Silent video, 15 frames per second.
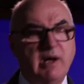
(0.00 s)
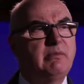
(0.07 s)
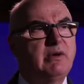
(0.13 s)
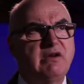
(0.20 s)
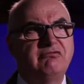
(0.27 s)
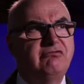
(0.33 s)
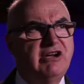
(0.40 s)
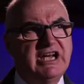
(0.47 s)
when
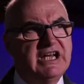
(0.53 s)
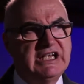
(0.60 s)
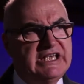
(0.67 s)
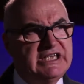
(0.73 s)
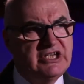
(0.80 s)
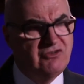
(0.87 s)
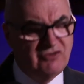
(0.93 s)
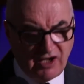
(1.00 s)
we
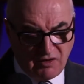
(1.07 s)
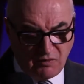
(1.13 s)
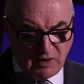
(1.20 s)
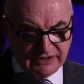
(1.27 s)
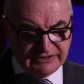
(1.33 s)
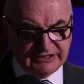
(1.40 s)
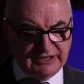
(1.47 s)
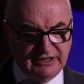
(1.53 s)
really do not
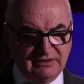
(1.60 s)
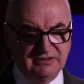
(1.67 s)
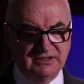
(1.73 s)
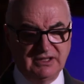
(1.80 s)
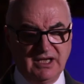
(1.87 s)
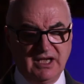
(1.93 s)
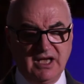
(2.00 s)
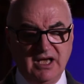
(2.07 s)
want to.
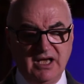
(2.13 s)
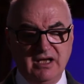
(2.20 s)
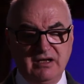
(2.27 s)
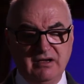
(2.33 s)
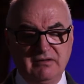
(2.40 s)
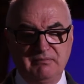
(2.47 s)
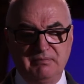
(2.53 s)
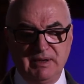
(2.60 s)

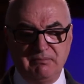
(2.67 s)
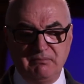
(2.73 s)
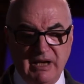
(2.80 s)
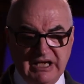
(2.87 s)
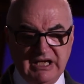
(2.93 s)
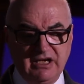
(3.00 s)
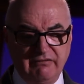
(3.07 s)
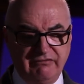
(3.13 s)
But
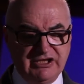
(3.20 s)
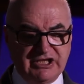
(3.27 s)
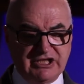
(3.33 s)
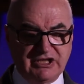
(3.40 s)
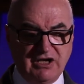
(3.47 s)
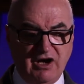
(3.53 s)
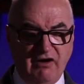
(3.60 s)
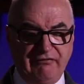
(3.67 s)
many of
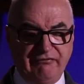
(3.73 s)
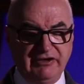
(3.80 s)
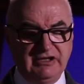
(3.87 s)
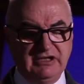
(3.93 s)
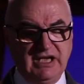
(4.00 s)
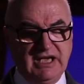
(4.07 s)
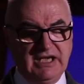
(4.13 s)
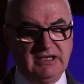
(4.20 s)
us
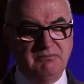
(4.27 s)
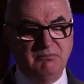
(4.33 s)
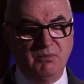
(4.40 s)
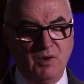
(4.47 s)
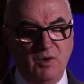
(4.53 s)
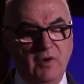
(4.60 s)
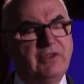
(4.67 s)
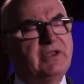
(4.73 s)
often need
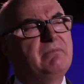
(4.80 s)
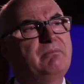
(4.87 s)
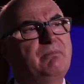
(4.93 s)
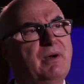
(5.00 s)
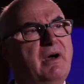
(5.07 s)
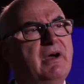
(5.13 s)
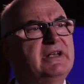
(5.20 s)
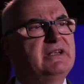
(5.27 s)
more than
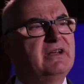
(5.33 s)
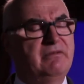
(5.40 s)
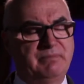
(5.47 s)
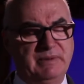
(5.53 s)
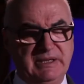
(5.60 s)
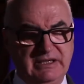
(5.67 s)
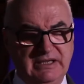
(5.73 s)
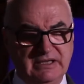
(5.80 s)
blind
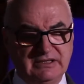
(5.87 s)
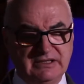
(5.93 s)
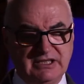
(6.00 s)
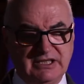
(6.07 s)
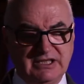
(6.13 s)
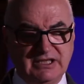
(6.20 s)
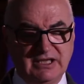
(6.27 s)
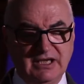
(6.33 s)

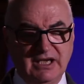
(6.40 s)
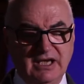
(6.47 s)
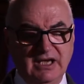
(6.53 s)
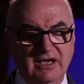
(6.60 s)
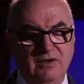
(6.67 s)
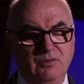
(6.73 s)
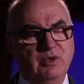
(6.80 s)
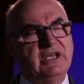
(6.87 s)
obedience.
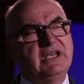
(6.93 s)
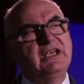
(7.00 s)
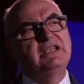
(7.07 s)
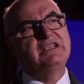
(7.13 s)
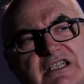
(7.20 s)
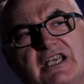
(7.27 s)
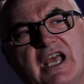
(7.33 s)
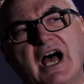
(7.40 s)
We
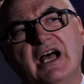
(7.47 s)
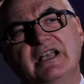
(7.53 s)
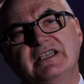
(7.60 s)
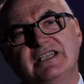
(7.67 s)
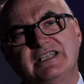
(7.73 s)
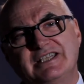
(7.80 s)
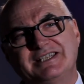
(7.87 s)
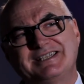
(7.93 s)
need to
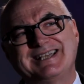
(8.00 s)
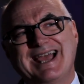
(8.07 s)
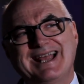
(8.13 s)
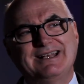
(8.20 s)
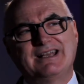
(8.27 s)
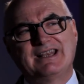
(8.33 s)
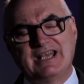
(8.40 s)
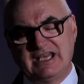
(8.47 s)

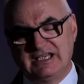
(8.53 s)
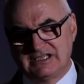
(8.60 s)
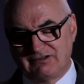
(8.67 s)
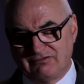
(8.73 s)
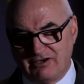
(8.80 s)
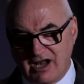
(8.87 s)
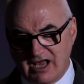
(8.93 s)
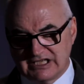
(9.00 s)
understand things
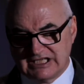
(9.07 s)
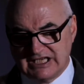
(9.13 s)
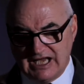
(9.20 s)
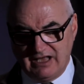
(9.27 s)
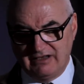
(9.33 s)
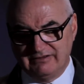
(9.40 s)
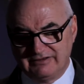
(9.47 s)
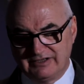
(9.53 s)
for
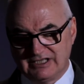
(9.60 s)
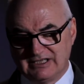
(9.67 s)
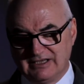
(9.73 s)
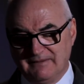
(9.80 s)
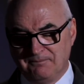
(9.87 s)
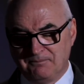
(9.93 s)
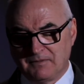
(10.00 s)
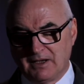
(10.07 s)
ourselves.
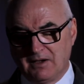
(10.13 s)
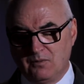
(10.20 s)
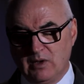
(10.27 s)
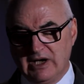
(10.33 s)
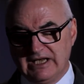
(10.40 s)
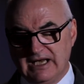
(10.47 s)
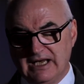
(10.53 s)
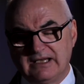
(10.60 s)

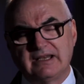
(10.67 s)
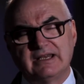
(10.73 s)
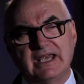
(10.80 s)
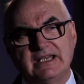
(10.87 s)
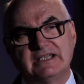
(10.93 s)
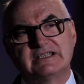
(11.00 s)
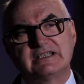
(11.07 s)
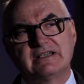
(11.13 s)
We need
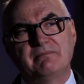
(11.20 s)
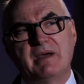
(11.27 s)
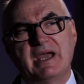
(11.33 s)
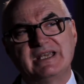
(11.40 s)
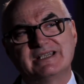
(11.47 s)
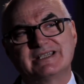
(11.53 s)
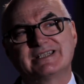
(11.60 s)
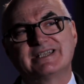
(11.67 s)
things to
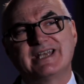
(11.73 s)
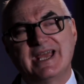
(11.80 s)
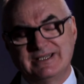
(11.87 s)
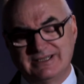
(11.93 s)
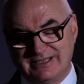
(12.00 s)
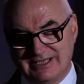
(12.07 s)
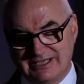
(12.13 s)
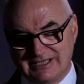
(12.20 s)
make
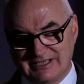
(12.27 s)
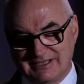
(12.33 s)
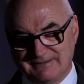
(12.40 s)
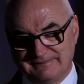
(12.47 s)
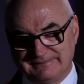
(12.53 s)
sense.